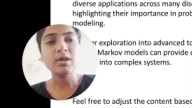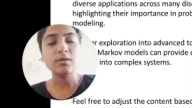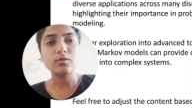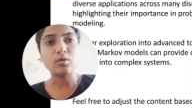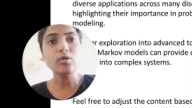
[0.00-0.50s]

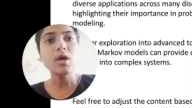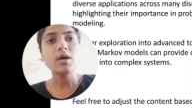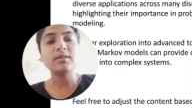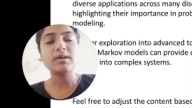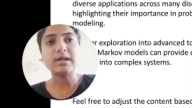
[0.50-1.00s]
So,
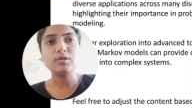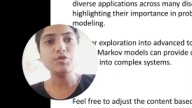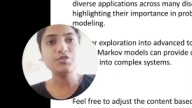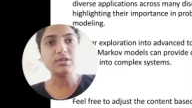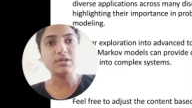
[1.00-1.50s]
the
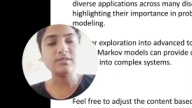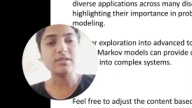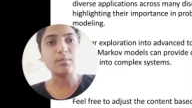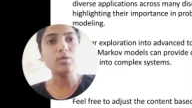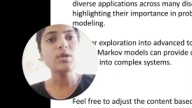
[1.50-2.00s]
conclusion is
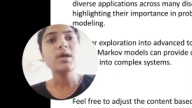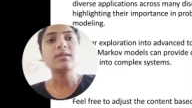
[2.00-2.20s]
about